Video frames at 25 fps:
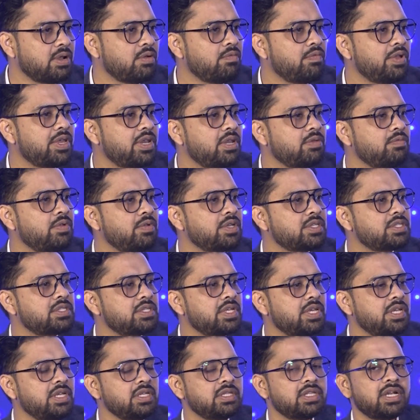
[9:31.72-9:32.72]
wherein we are
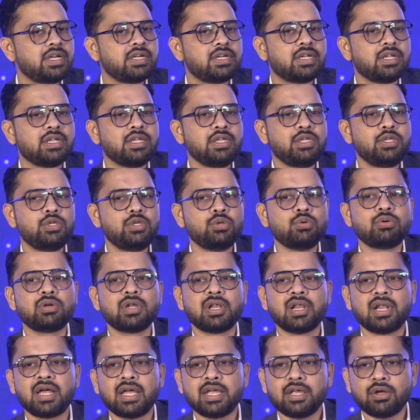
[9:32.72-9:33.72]
saying that you
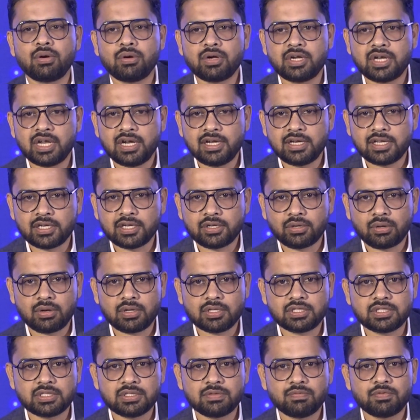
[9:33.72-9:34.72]
rely on Dell
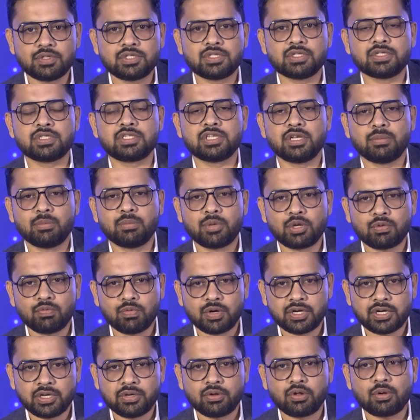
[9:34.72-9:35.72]
technology, which is number
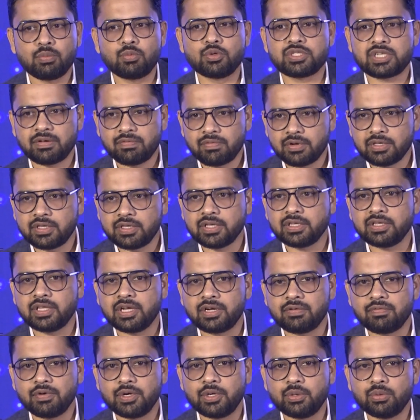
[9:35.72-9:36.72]
one in almost everything
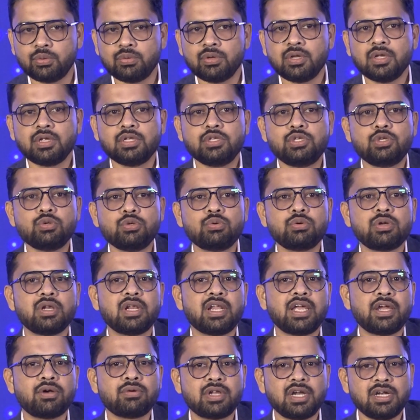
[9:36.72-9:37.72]
that we do. You
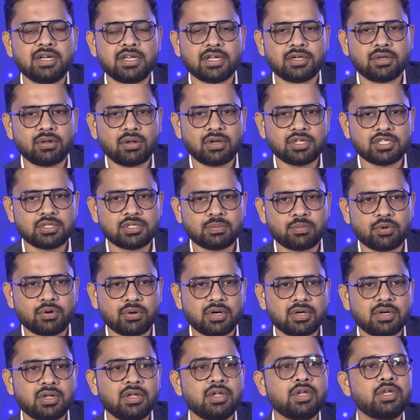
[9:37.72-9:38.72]
rely on Dell technology
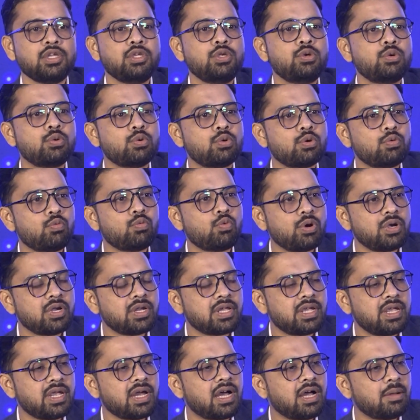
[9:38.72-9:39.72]
product. You don't want
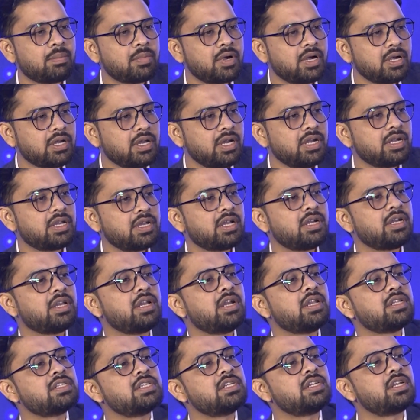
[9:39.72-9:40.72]
ke aapka
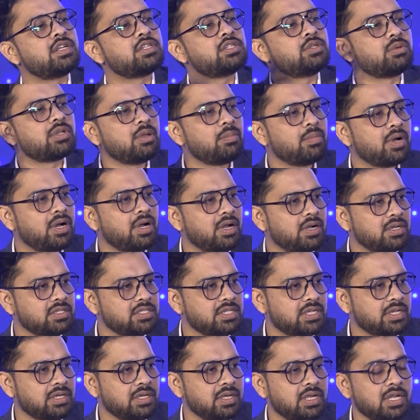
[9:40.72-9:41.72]
data center se utke bahar
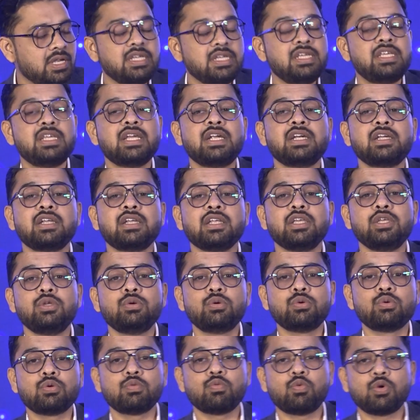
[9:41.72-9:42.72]
jaye, yet you
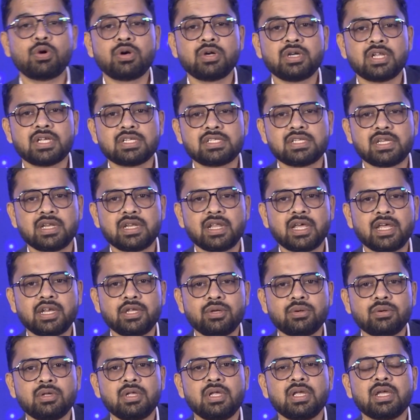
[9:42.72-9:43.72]
don't want a
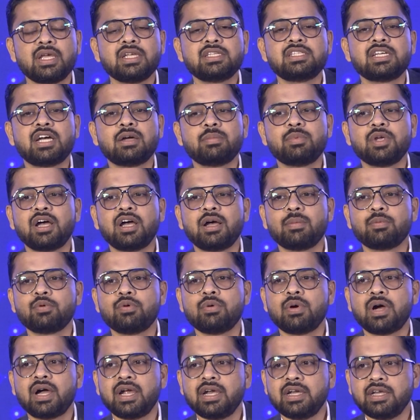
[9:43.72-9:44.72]
scenario ke jahan pe
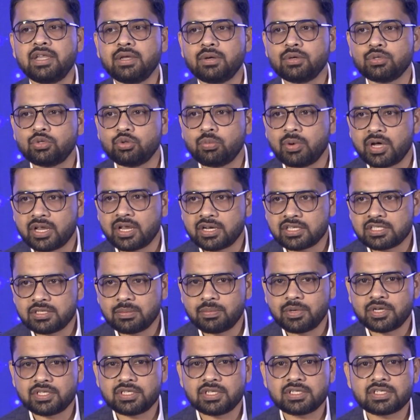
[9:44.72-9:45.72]
aapko IT ko dobara se
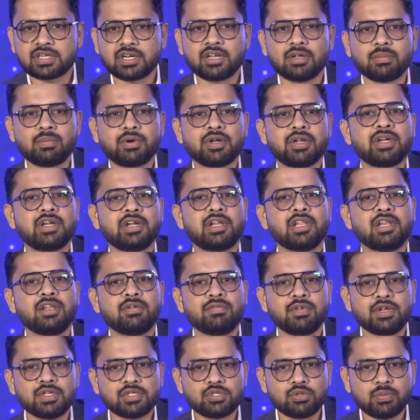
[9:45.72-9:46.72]
purchase karna pade,
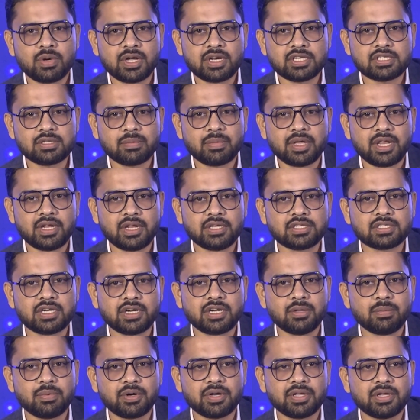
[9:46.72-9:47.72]
deliveries dobara se manage
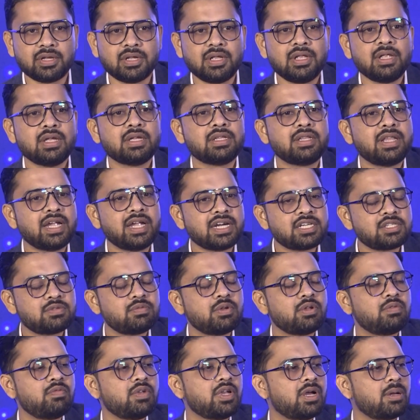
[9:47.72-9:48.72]
karni pade. That's
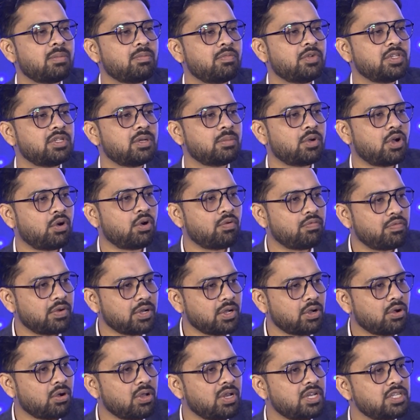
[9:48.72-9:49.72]
where we come with a
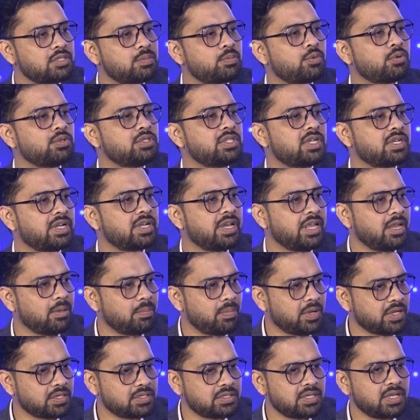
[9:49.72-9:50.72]
offering called as Project
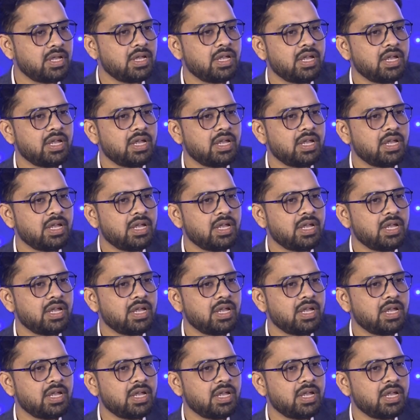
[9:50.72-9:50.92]
Apex.